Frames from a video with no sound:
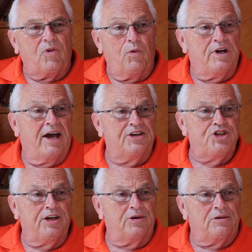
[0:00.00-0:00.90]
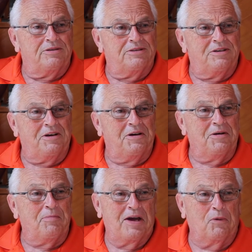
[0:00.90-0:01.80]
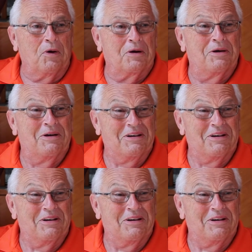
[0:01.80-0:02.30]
When you got a jingle, make it work.